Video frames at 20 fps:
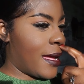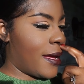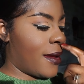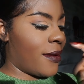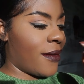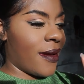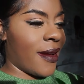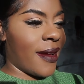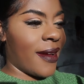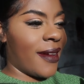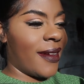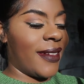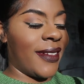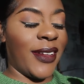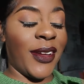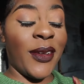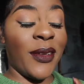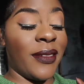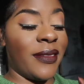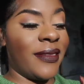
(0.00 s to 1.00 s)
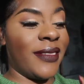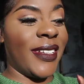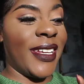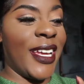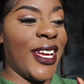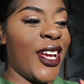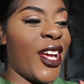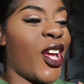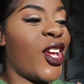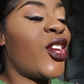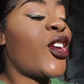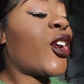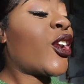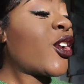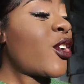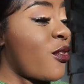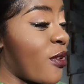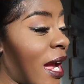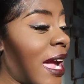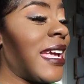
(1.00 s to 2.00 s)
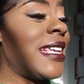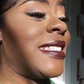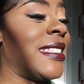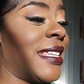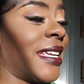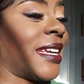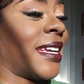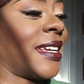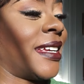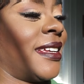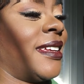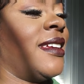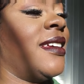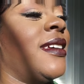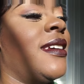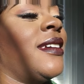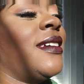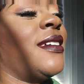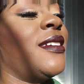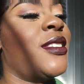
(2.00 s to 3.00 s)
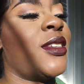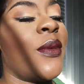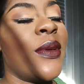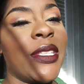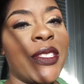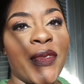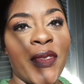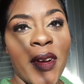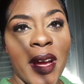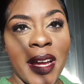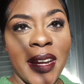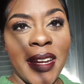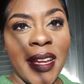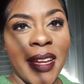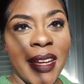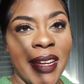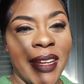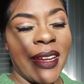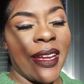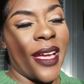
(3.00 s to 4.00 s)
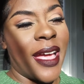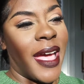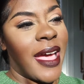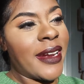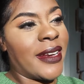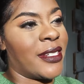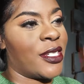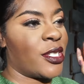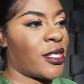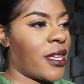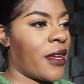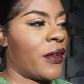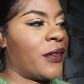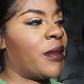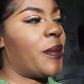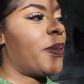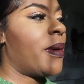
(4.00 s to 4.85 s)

Oh god, you're crazy. So it's Friday. Addie just got on the